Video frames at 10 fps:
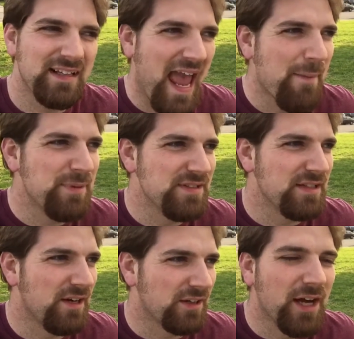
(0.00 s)
happens in
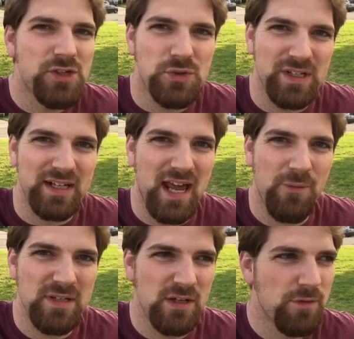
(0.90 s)
our country and how
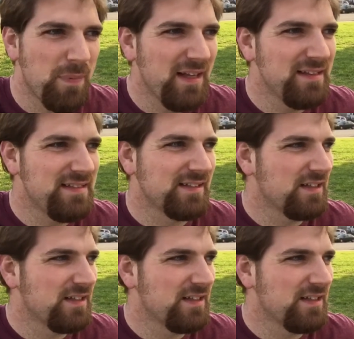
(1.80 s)
we deal with politics